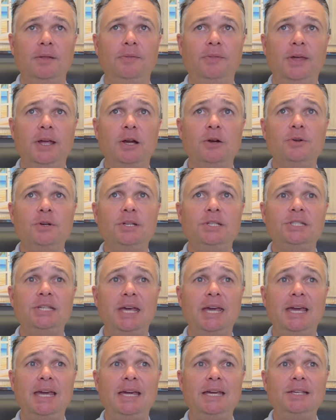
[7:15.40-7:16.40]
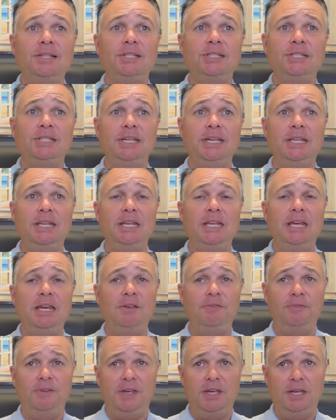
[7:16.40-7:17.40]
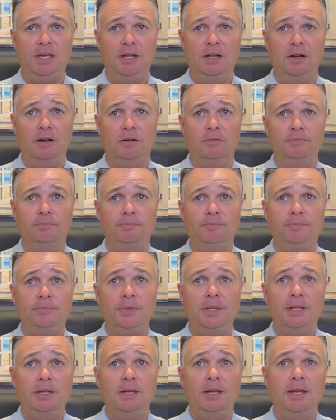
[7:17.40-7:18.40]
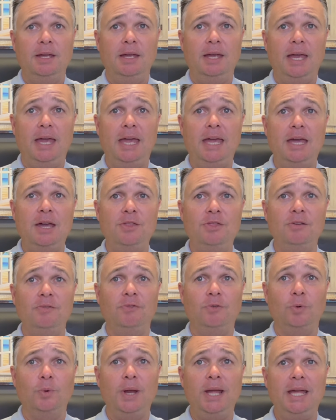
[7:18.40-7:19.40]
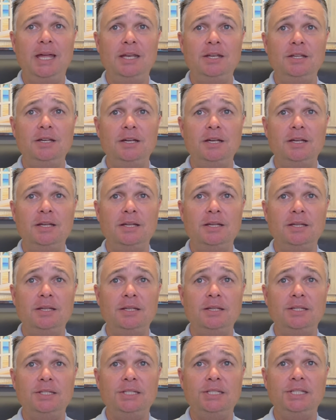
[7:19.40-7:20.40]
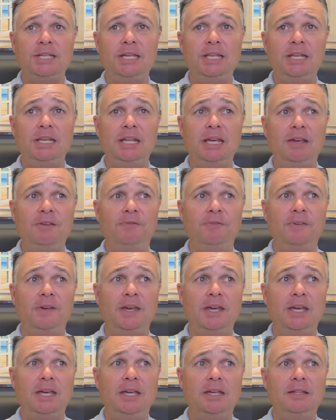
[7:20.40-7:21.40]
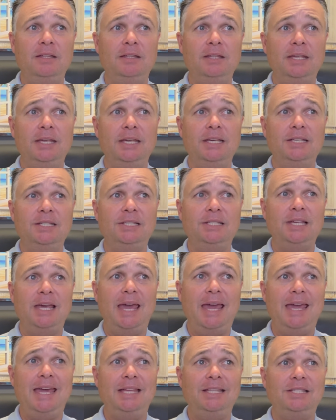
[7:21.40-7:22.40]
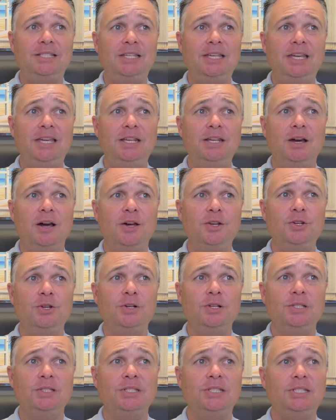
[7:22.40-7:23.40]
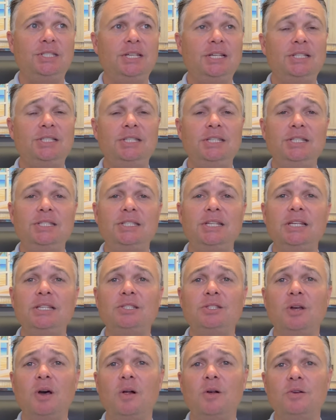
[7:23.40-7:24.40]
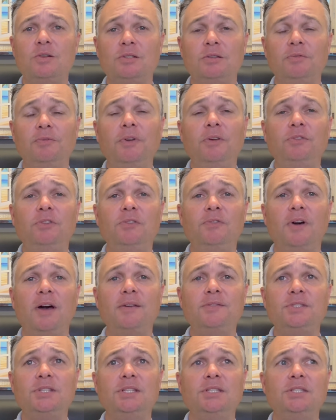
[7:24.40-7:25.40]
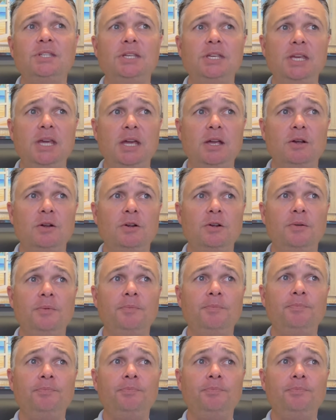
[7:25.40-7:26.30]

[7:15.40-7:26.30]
There is a CDD fee here. And the veranda CDD fee is $1,866.55 a year.